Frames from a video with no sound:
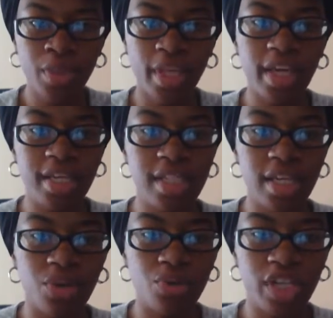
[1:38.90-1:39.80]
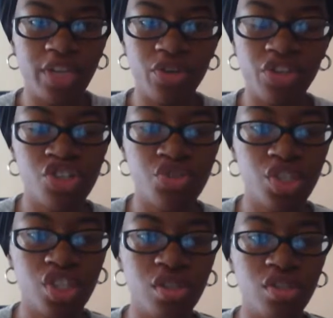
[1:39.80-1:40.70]
like I said, I was out there in the
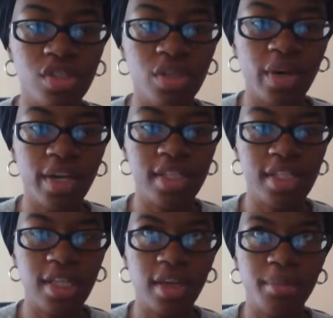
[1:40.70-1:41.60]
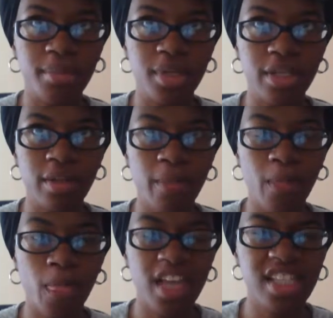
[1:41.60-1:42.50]
streets too, so I understand. But
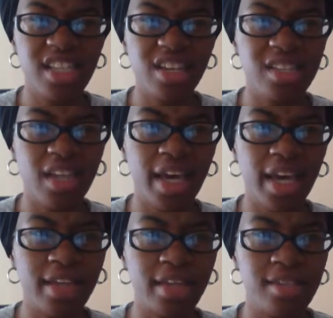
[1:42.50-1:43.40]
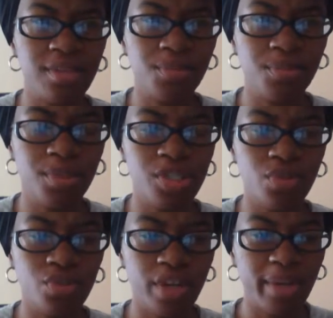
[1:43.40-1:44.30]
I understand how it is to be
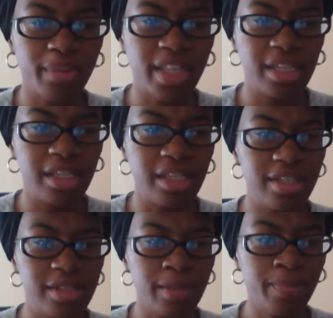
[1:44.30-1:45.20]
so trapped in that lust.